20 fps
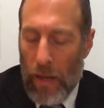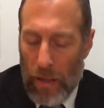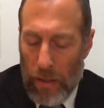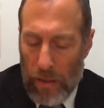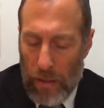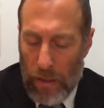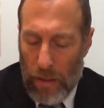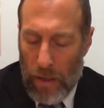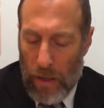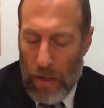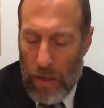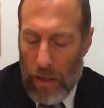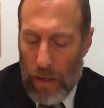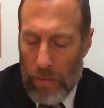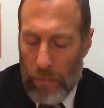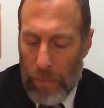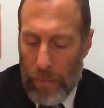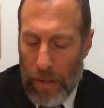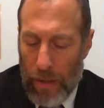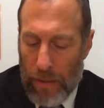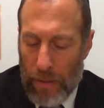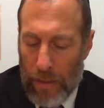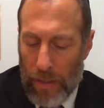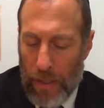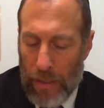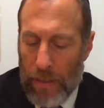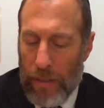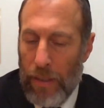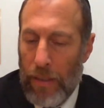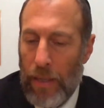Beit
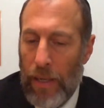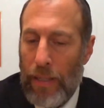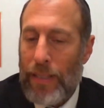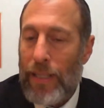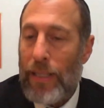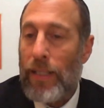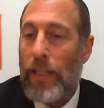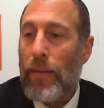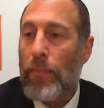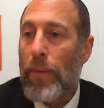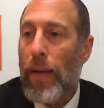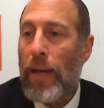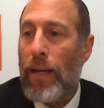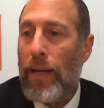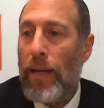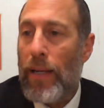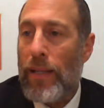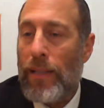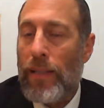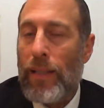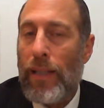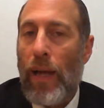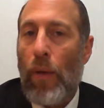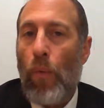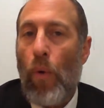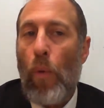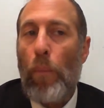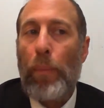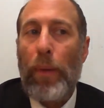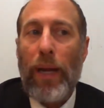Knesset, the existing Beit Knesset, and there
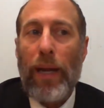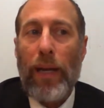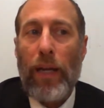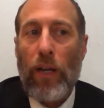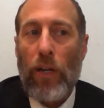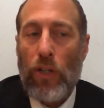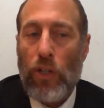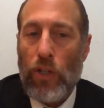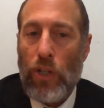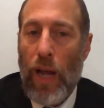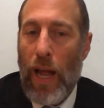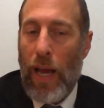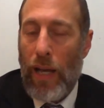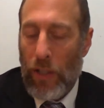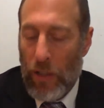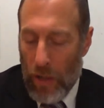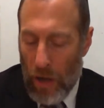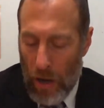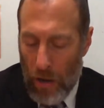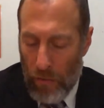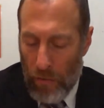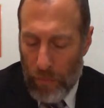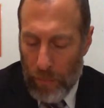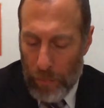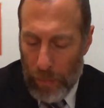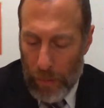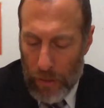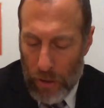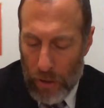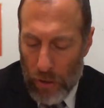won't be any chashash of
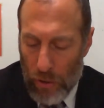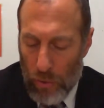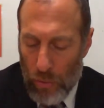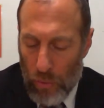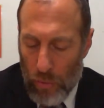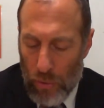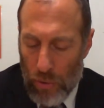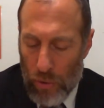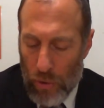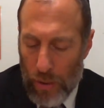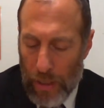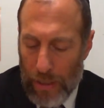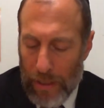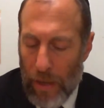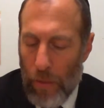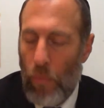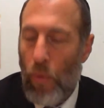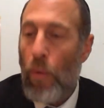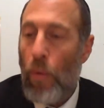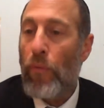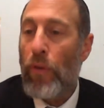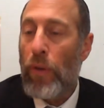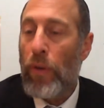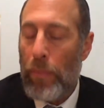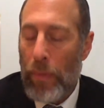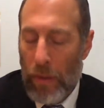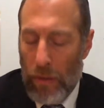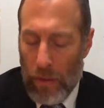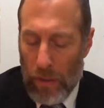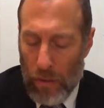Pishi'u, so that they won't
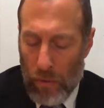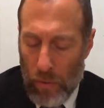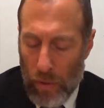rebuild it new one